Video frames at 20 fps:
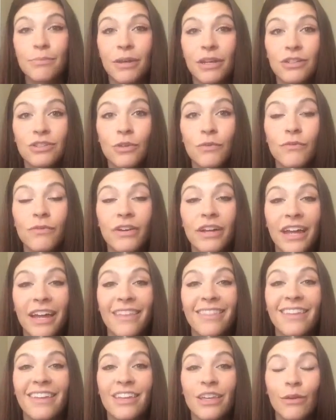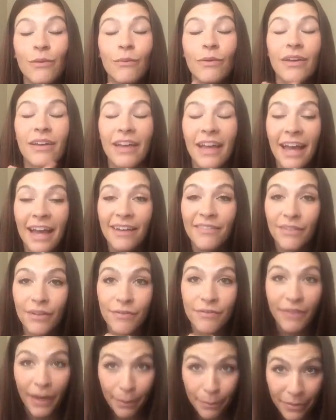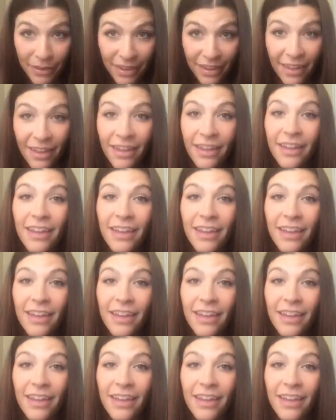but don't forget that you have a family